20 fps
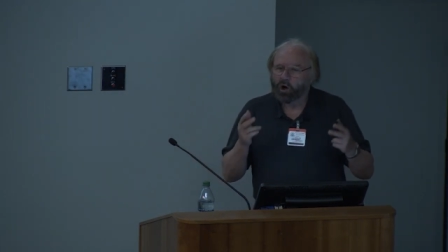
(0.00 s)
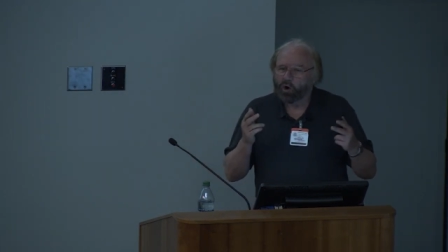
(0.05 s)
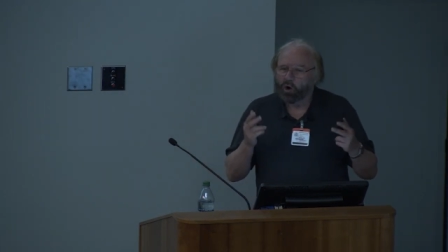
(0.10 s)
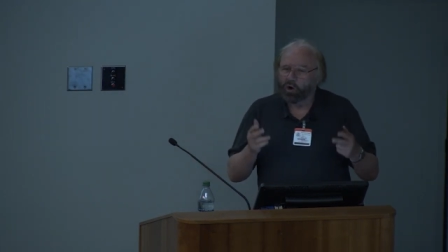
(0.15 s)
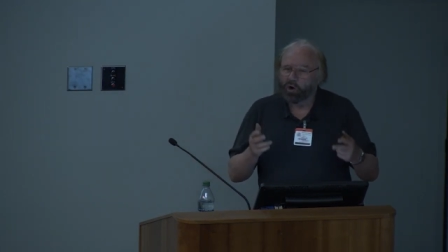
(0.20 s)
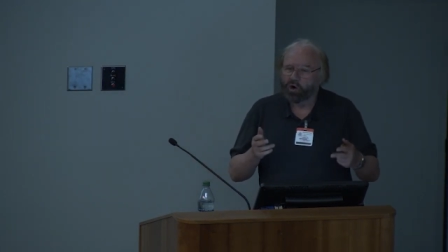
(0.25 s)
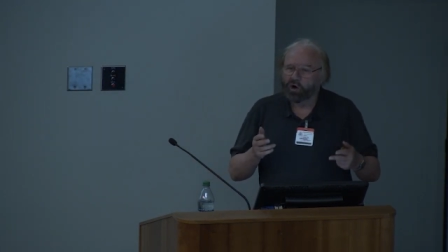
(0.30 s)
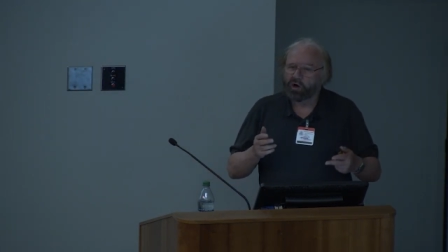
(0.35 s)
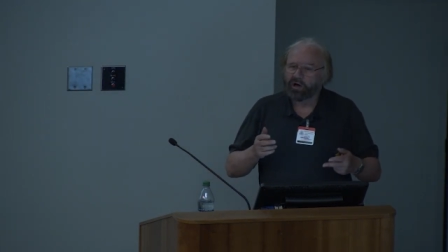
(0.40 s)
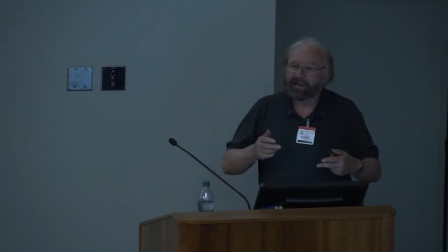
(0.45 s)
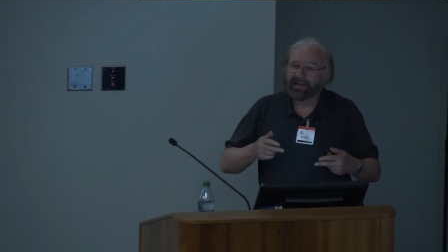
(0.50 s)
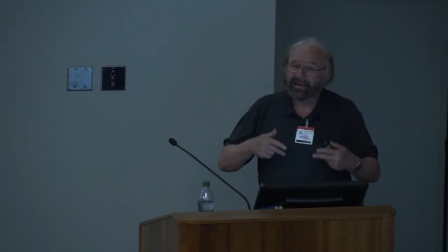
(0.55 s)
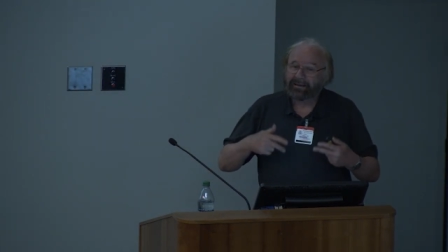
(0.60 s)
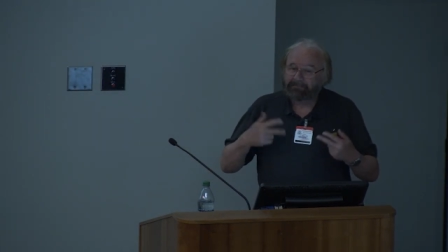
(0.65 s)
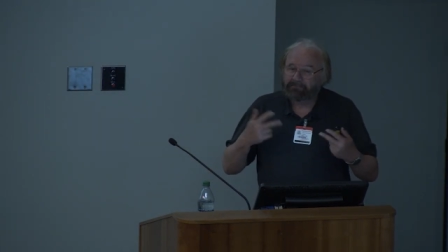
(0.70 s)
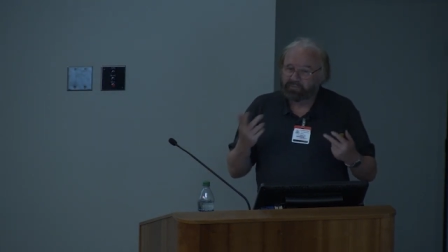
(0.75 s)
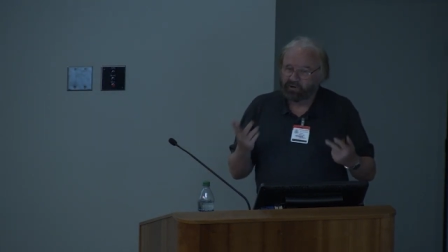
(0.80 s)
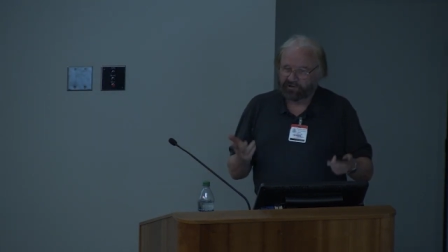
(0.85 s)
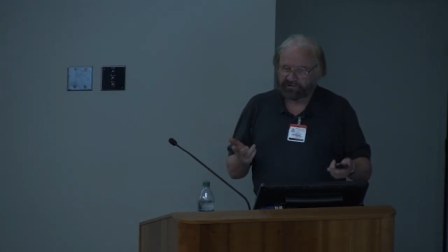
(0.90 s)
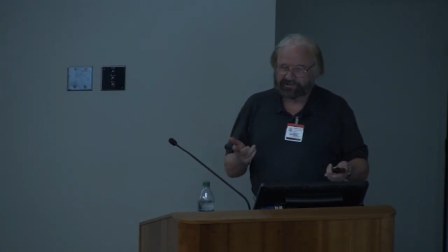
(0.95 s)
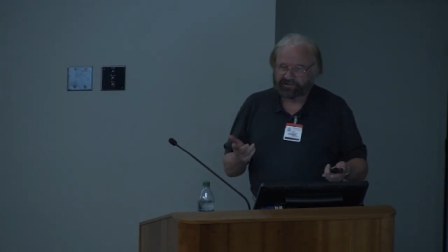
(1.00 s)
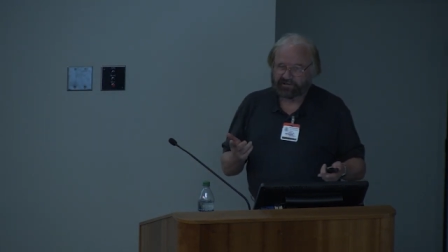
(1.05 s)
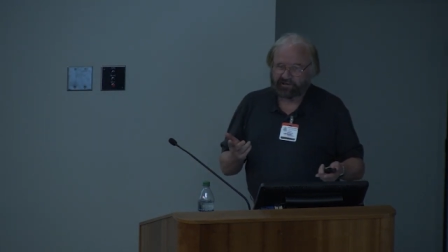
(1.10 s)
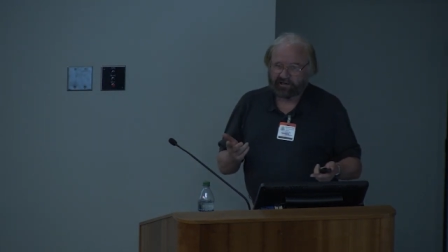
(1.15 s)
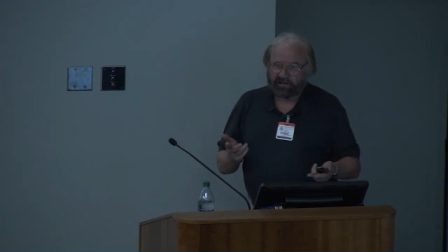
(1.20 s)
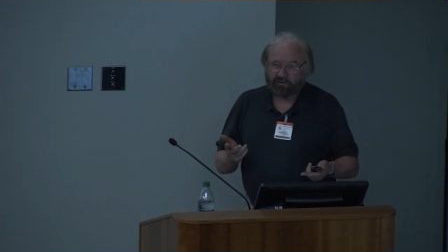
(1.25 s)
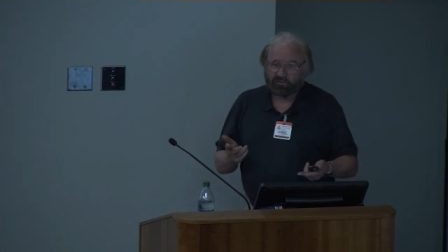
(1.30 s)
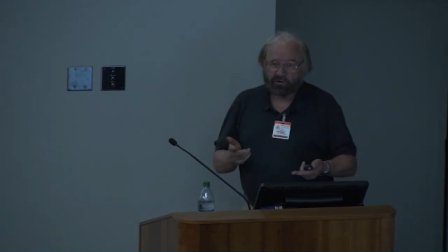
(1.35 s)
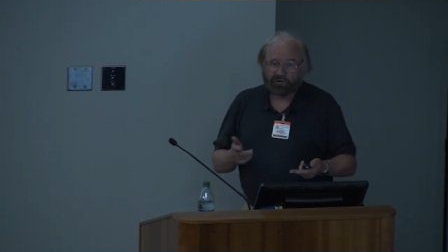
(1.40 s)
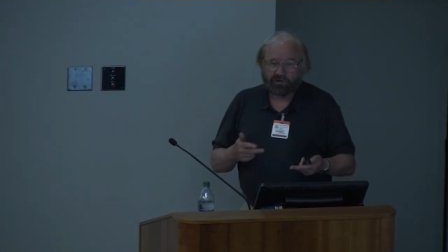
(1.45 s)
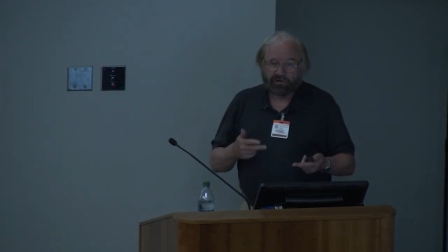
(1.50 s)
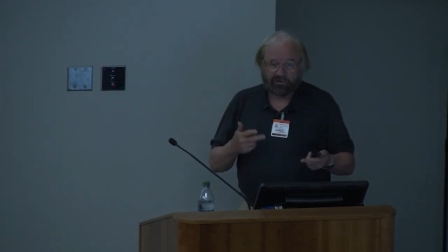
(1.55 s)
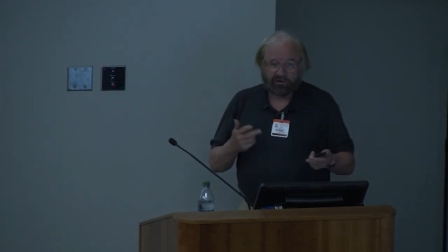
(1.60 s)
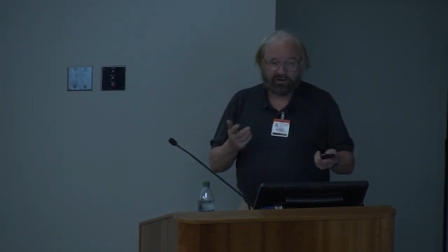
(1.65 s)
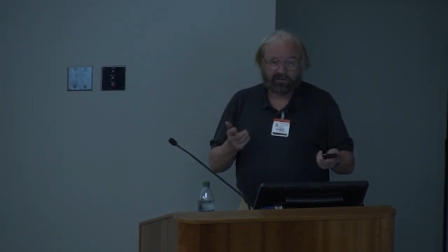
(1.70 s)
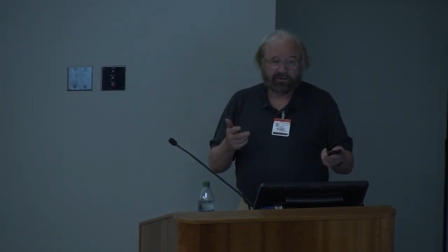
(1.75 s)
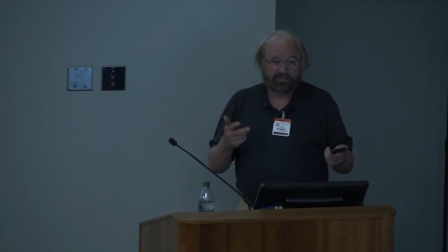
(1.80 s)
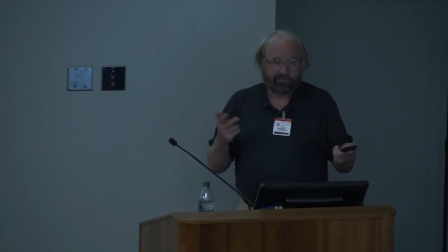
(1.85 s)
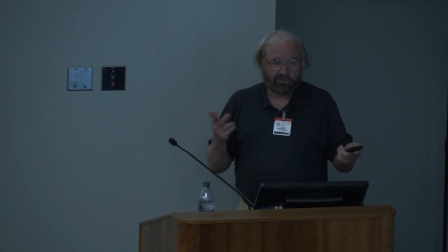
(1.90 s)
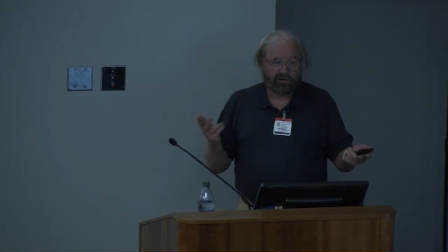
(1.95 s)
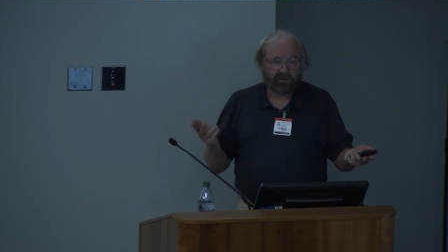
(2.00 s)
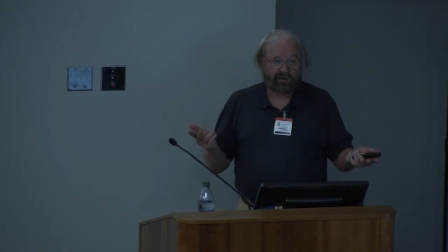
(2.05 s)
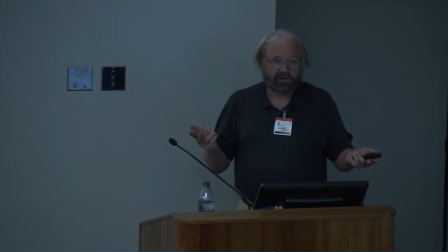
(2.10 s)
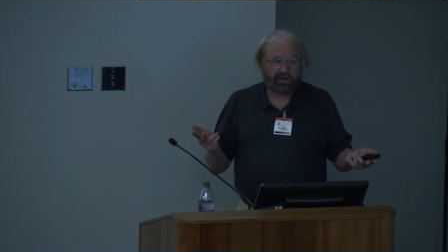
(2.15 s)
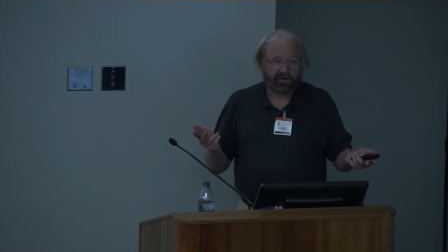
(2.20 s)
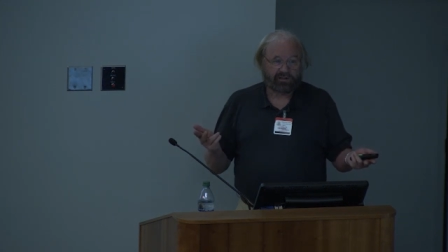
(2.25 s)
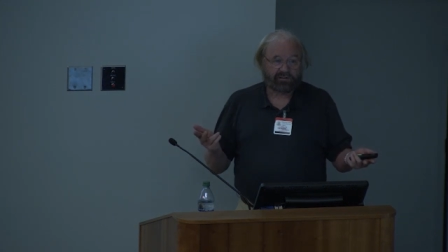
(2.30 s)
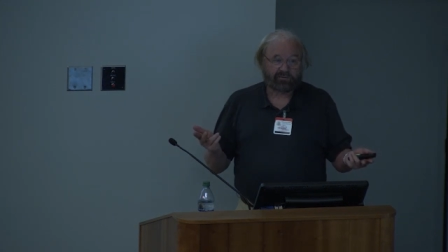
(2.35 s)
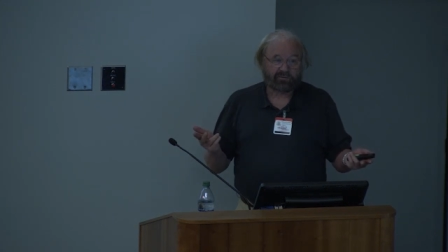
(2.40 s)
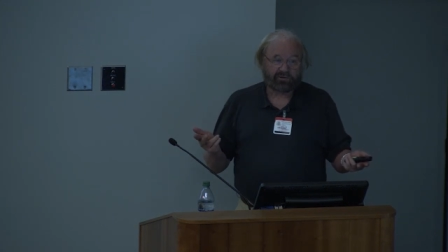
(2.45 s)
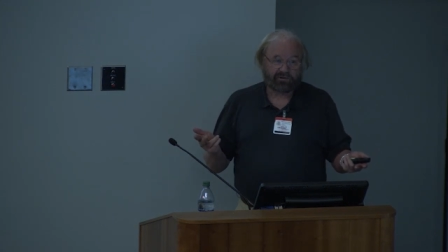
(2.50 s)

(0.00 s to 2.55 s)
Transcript: or implicitly with corrective recast,